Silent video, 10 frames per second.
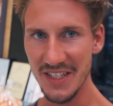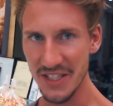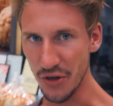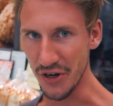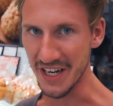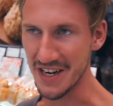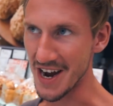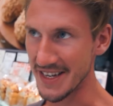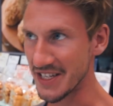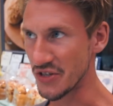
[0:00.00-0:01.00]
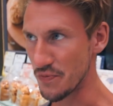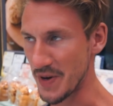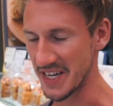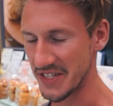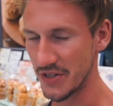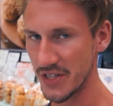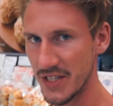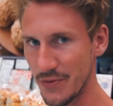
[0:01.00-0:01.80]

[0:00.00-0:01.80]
This is already 92 pesos,